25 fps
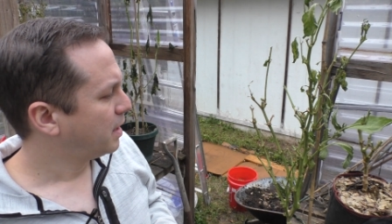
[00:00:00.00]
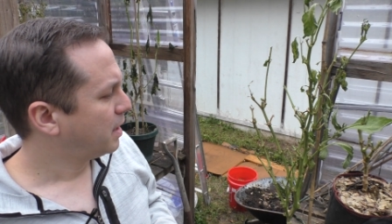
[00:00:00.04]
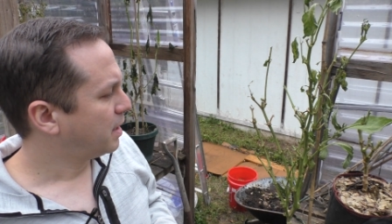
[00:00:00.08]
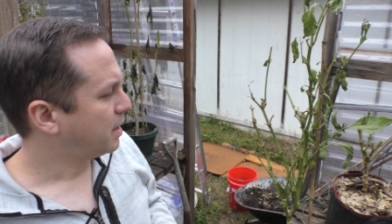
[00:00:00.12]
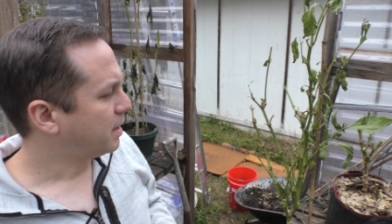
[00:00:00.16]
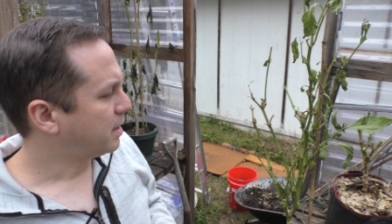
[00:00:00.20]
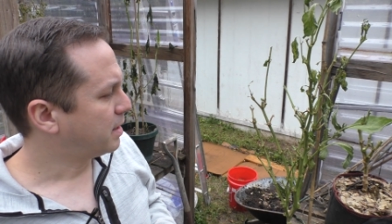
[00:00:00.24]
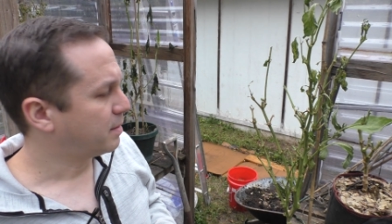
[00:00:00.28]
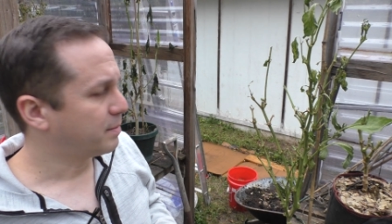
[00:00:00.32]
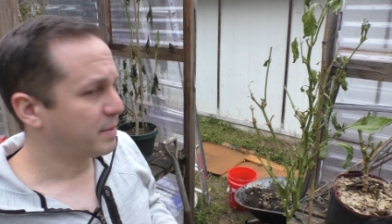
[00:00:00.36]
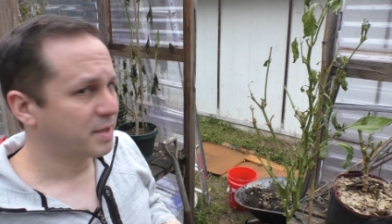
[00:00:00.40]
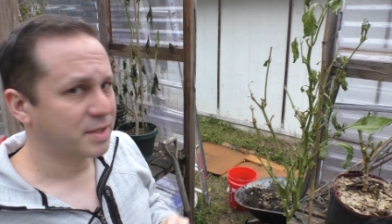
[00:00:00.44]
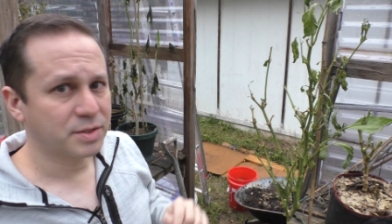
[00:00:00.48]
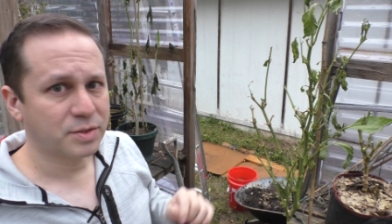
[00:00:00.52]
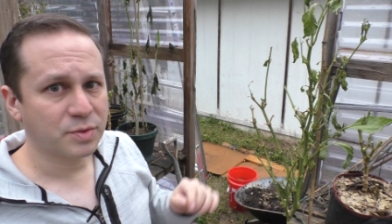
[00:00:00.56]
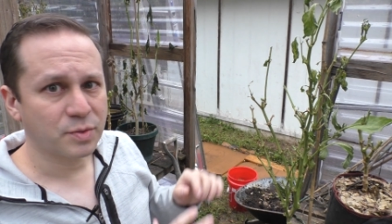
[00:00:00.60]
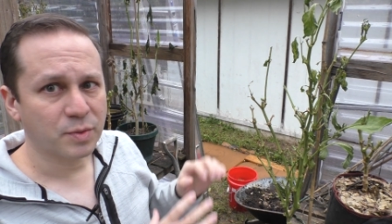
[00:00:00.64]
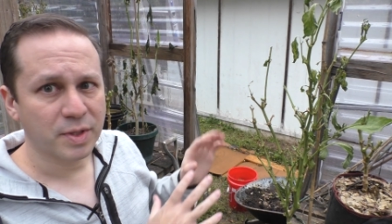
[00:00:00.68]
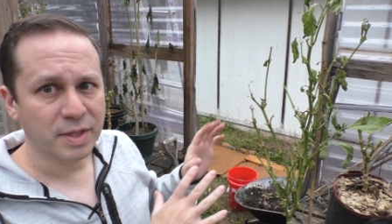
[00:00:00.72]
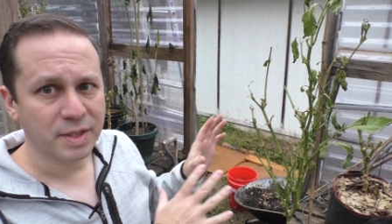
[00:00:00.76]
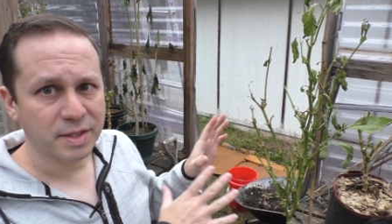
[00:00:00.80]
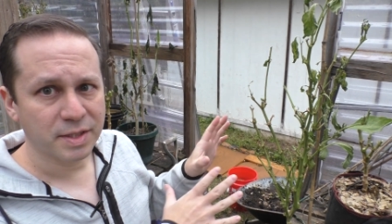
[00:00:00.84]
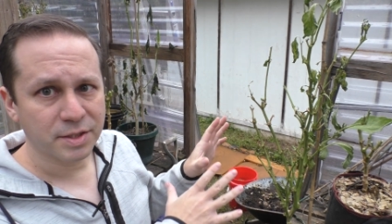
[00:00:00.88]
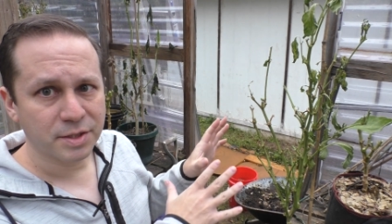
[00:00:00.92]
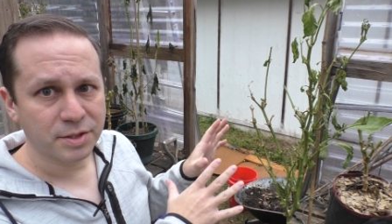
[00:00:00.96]
I just
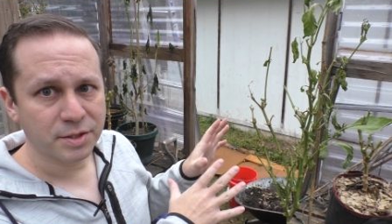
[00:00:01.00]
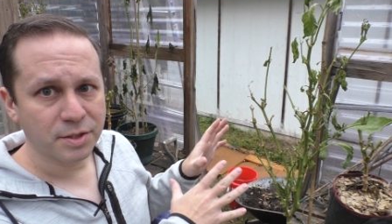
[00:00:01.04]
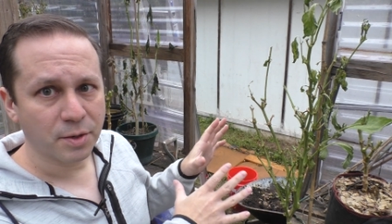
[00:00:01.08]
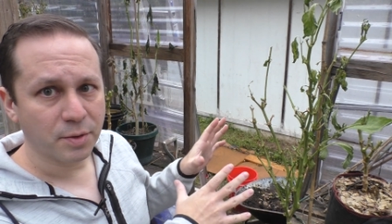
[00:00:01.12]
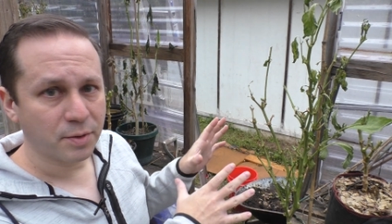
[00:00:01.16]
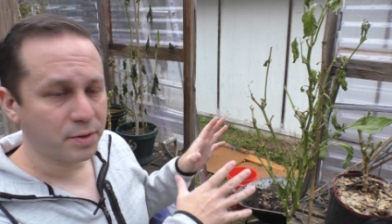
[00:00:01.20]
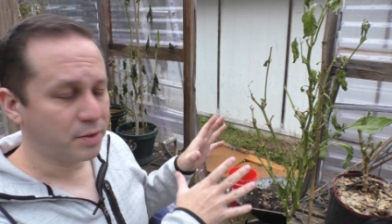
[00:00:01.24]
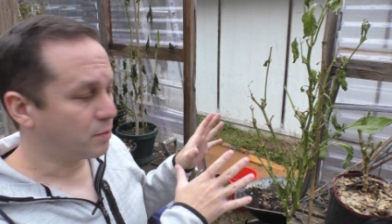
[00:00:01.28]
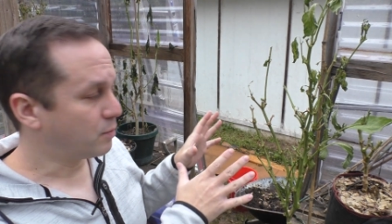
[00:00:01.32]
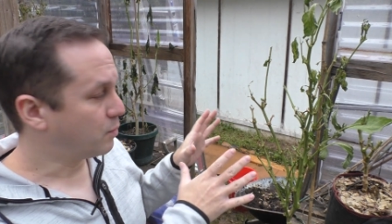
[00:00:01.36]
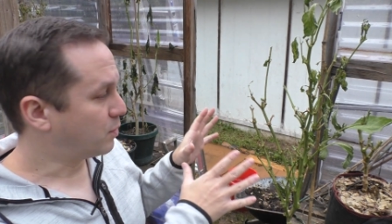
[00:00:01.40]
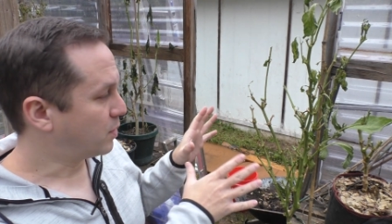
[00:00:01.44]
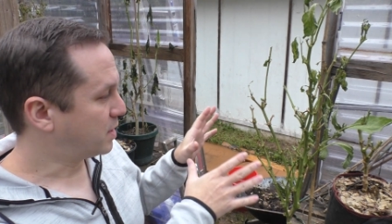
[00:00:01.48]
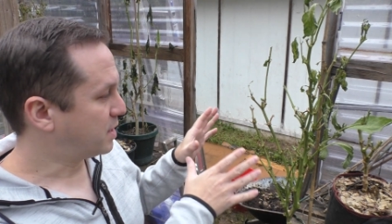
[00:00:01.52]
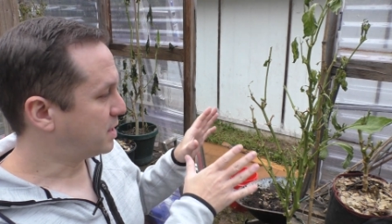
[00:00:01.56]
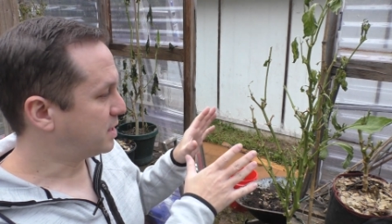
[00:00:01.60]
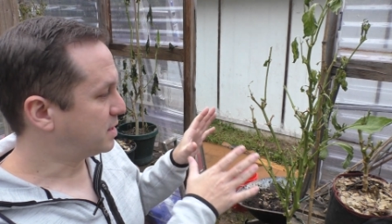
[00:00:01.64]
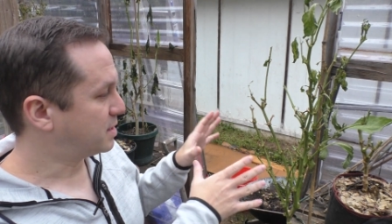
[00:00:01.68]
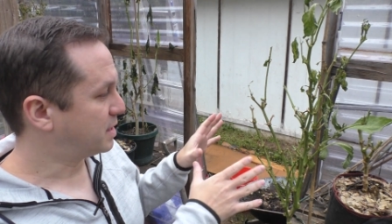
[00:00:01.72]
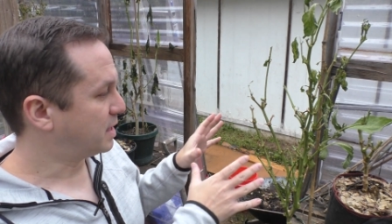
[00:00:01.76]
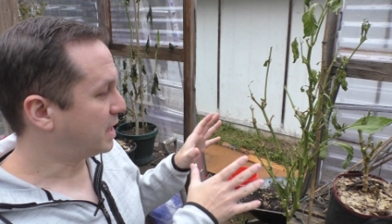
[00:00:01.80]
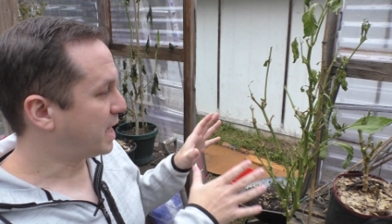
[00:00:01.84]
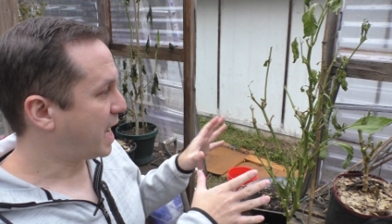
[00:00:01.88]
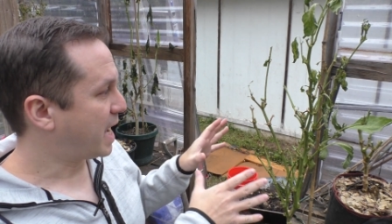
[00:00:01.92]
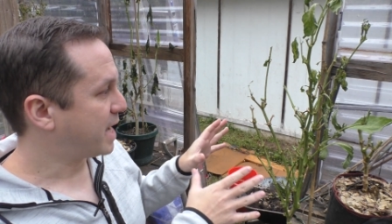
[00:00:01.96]
wanted to show you what
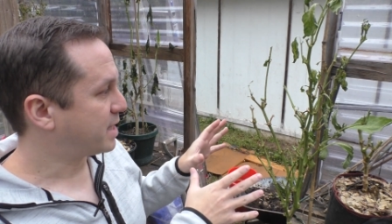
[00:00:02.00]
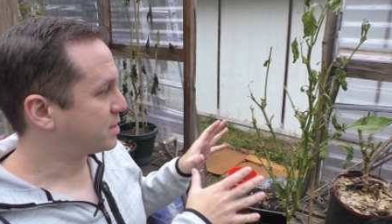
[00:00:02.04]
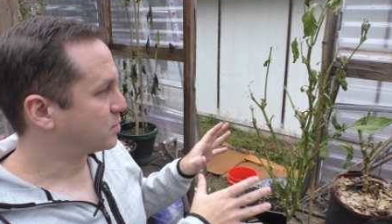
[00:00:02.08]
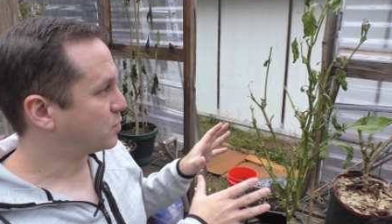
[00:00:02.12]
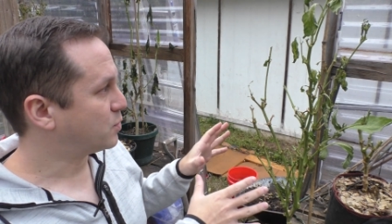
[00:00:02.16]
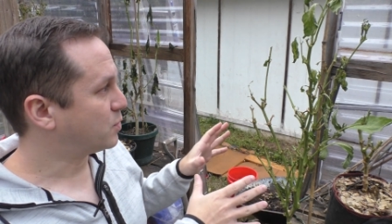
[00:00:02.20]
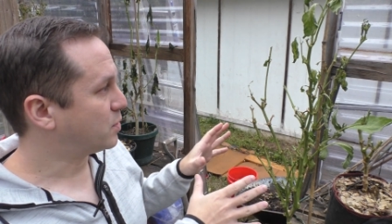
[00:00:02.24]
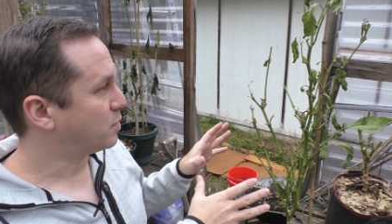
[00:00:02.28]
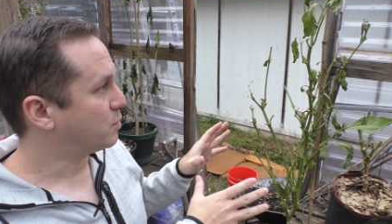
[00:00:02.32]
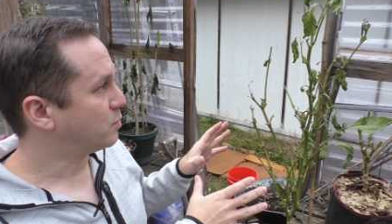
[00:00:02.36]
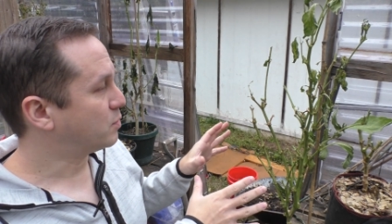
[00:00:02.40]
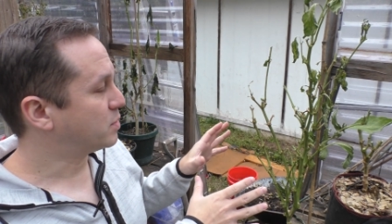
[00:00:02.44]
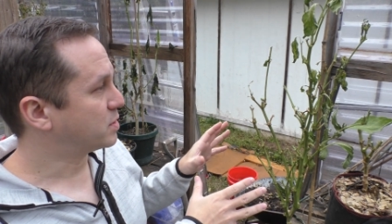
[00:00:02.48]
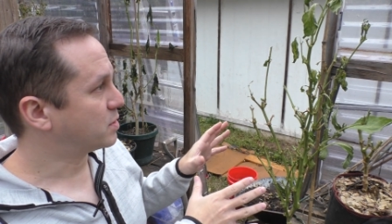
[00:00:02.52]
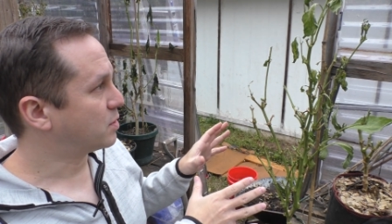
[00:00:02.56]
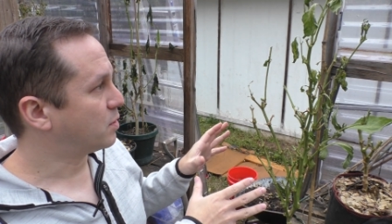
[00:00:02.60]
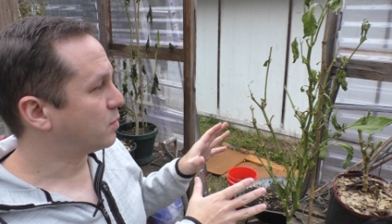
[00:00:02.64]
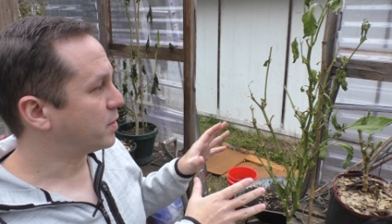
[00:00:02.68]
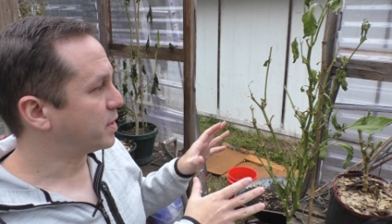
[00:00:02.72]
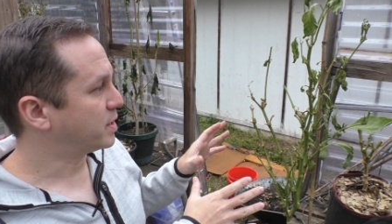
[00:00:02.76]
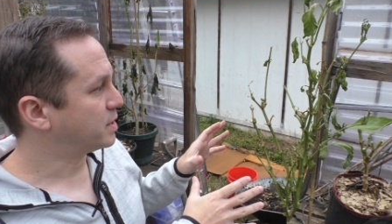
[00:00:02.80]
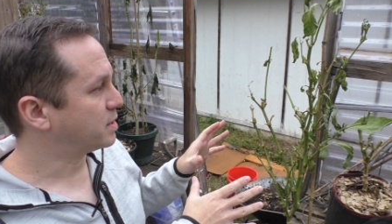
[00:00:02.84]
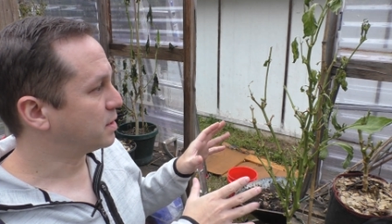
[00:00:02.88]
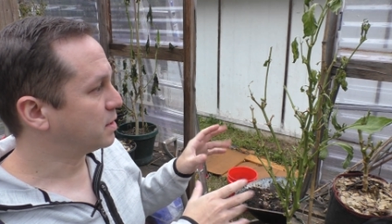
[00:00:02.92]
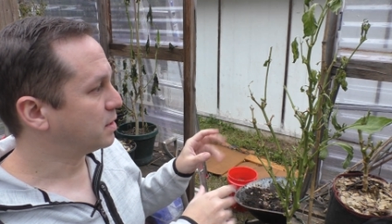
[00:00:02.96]
this last one was
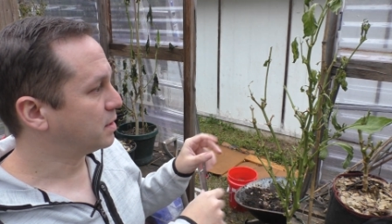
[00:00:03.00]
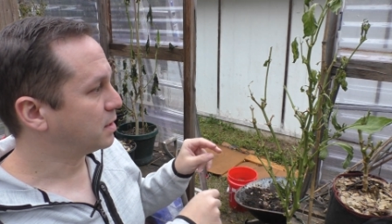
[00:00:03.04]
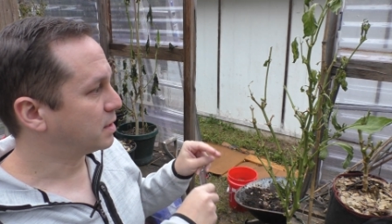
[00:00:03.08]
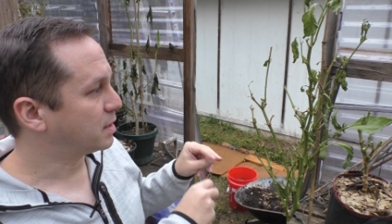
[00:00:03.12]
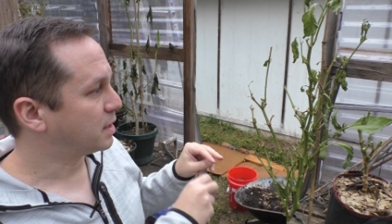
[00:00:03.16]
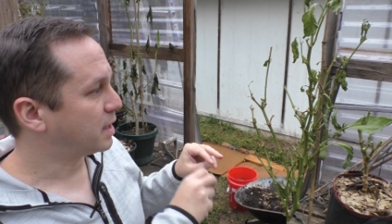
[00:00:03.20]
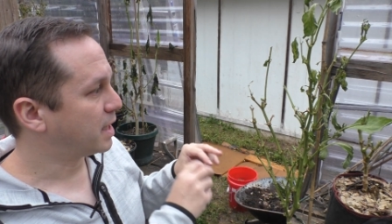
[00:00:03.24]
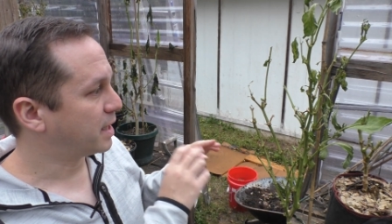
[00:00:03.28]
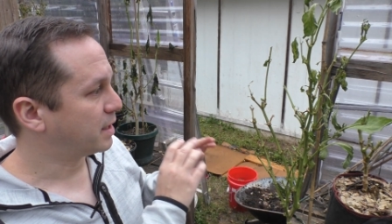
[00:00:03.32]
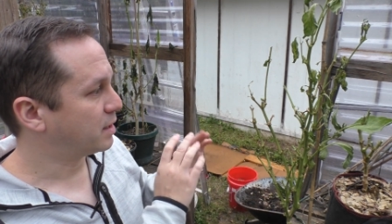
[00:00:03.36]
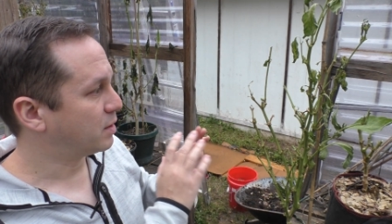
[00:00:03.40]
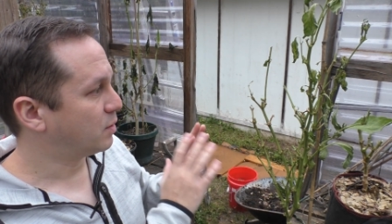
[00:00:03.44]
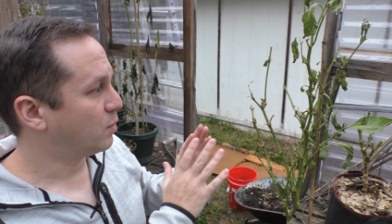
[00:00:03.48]
going to look like,